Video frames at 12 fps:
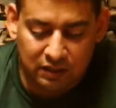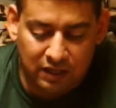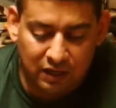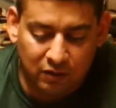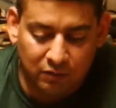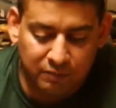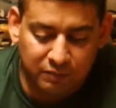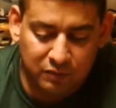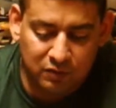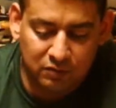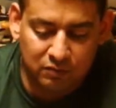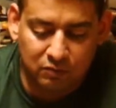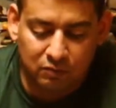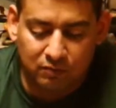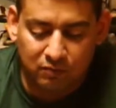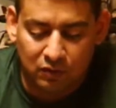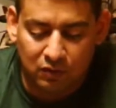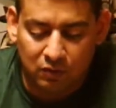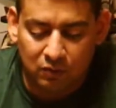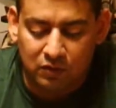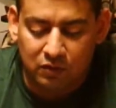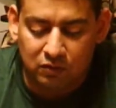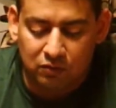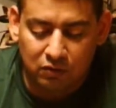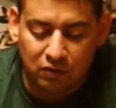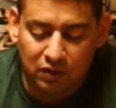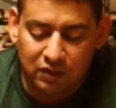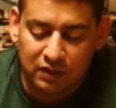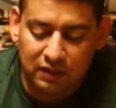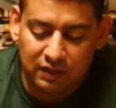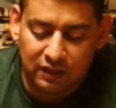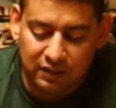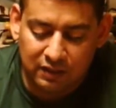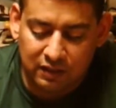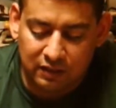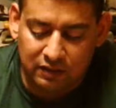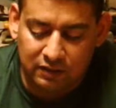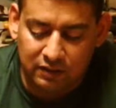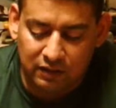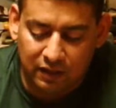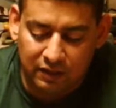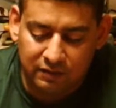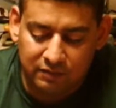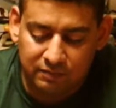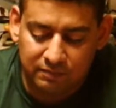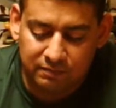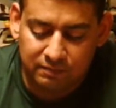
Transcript: Now, when you look at the LED light,